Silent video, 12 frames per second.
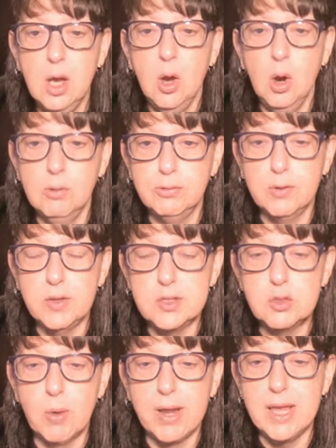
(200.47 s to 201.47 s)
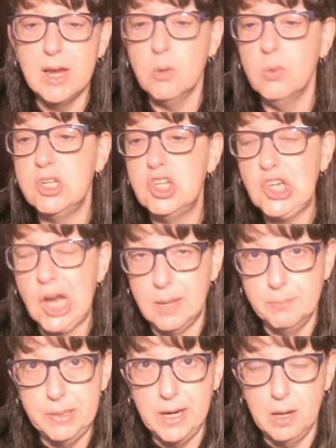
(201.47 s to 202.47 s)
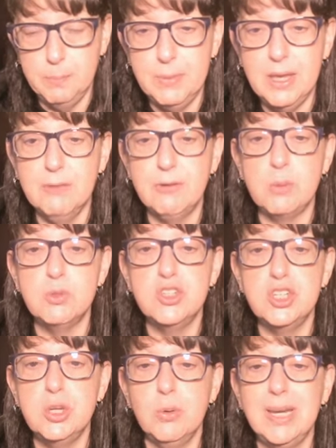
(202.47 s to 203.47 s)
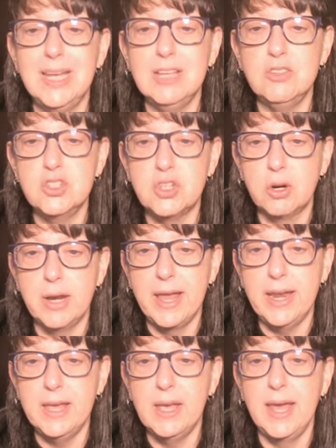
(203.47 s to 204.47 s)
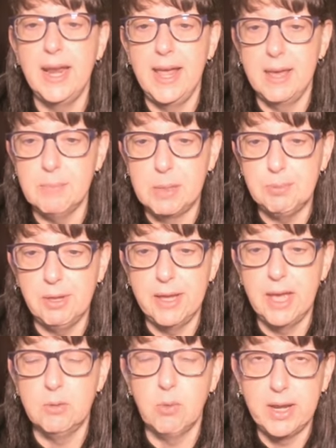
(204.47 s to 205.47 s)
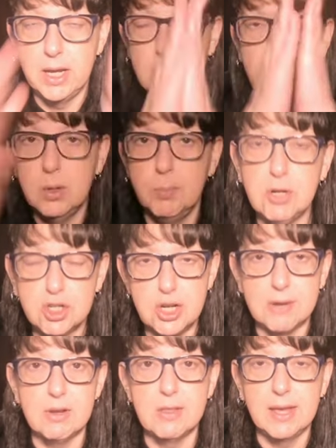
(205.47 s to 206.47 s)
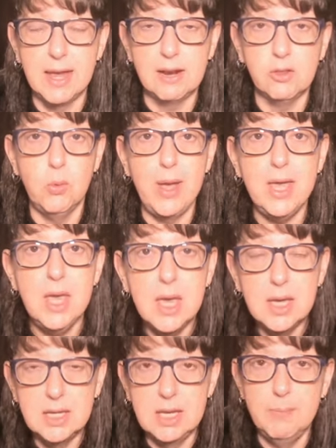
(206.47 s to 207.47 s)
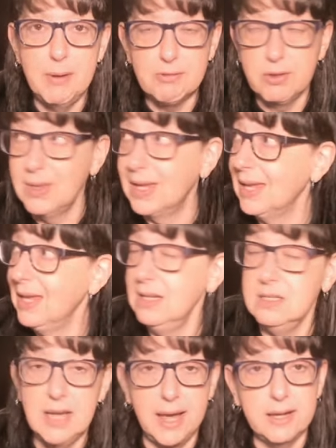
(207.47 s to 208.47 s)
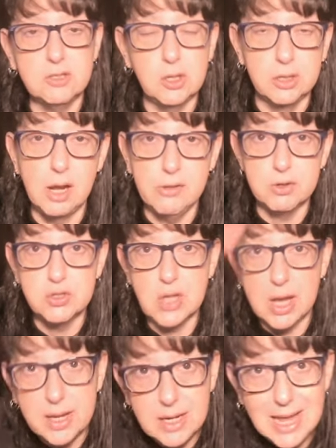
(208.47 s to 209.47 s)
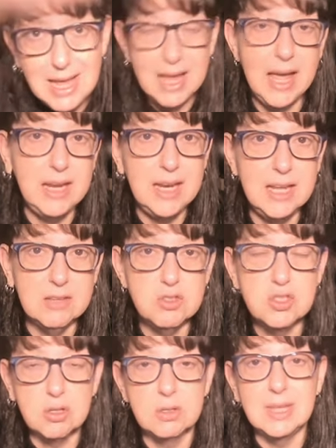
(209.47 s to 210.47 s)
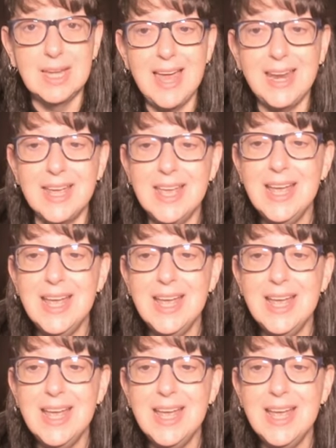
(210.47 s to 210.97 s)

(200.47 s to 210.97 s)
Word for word: over this right here would chomp it up. If I was to do an insert edit and I had my playhead right here, would push everything out of the way, keep everything intact on either side, and insert the edit.